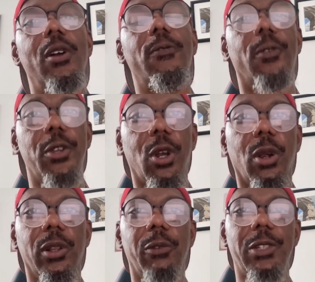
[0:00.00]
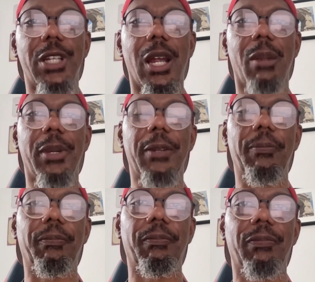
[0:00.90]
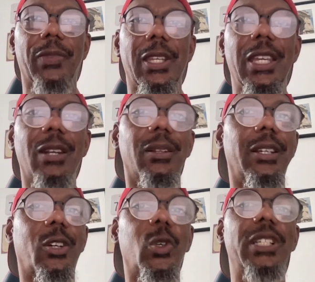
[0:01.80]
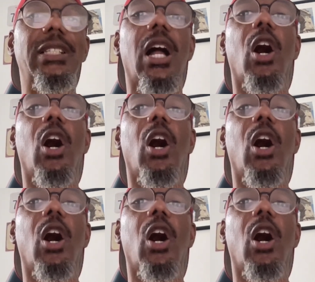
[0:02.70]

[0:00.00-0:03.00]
for your early retirement. It'll increase